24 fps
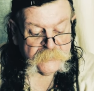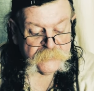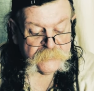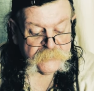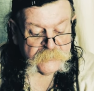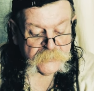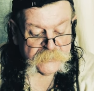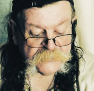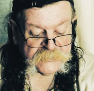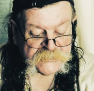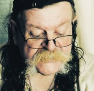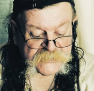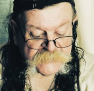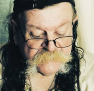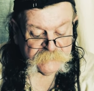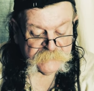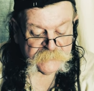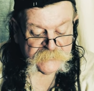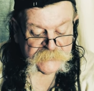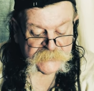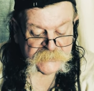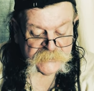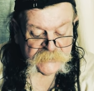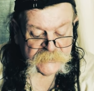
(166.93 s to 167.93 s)

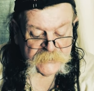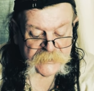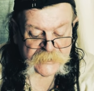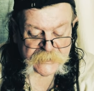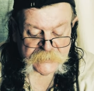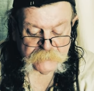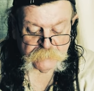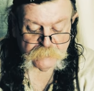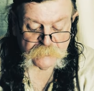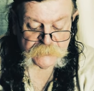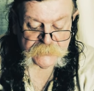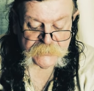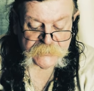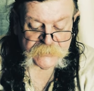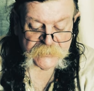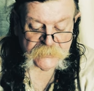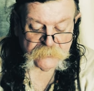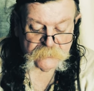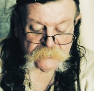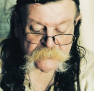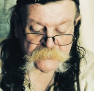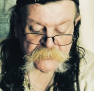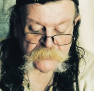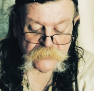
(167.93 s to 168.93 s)
917, Edward the
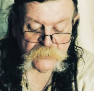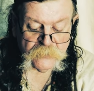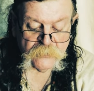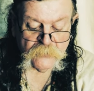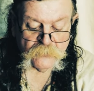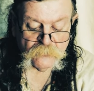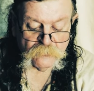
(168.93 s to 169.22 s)
Elder